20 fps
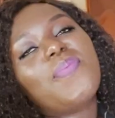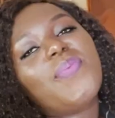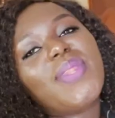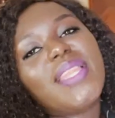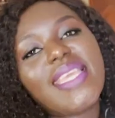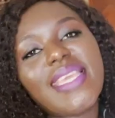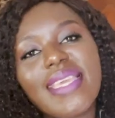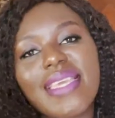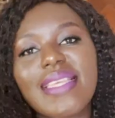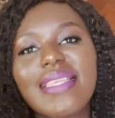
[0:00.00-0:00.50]

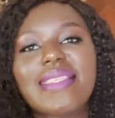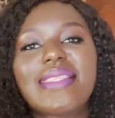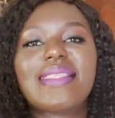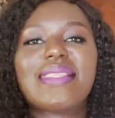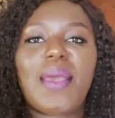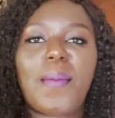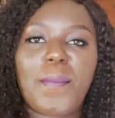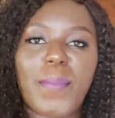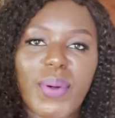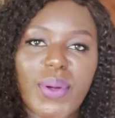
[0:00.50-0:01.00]
please
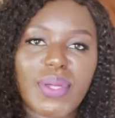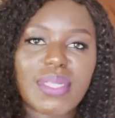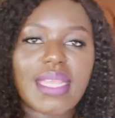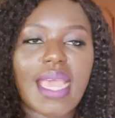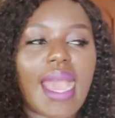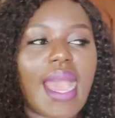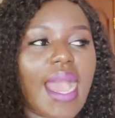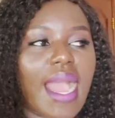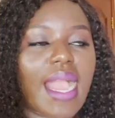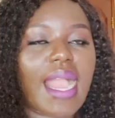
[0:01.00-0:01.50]
support
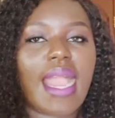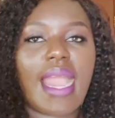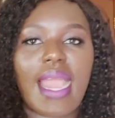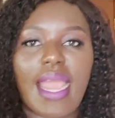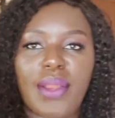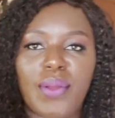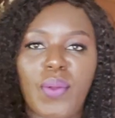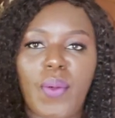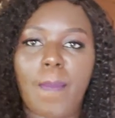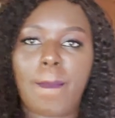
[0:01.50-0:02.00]
her
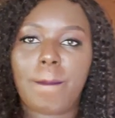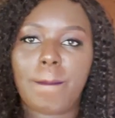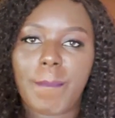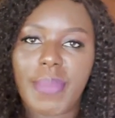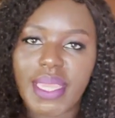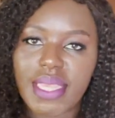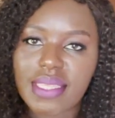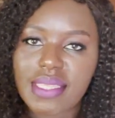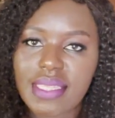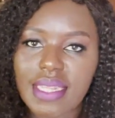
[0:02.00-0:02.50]
candle
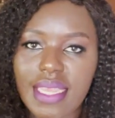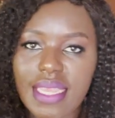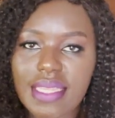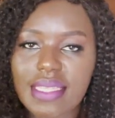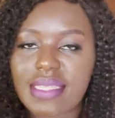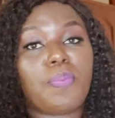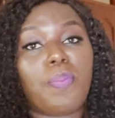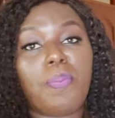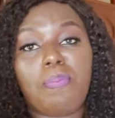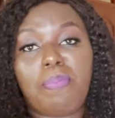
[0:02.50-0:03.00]

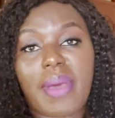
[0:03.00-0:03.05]
business.